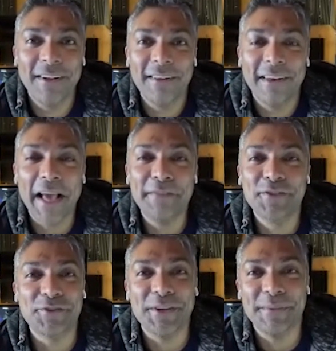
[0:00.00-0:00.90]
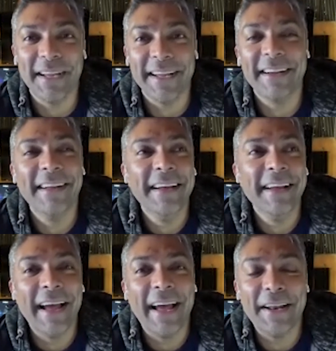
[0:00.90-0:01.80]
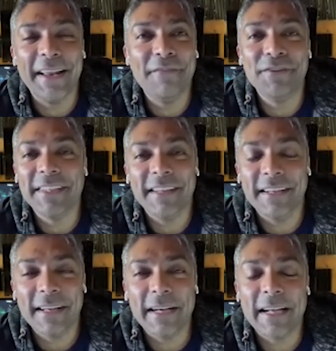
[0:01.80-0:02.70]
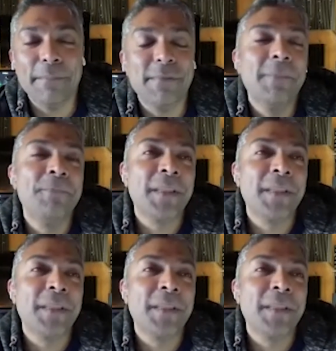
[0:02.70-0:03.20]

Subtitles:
live streaming and everything that comes.